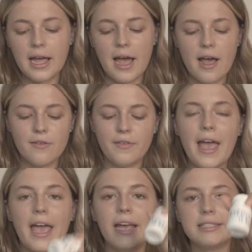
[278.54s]
have
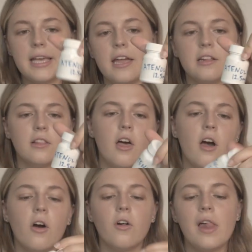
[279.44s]

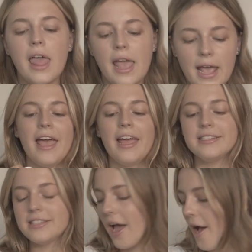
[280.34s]
atenolol,
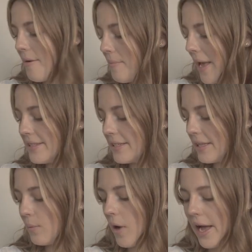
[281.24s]
and
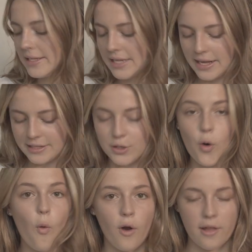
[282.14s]
basically what I take is a
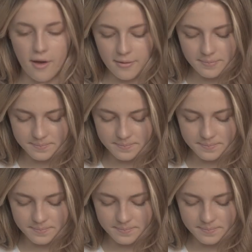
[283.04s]
quarter.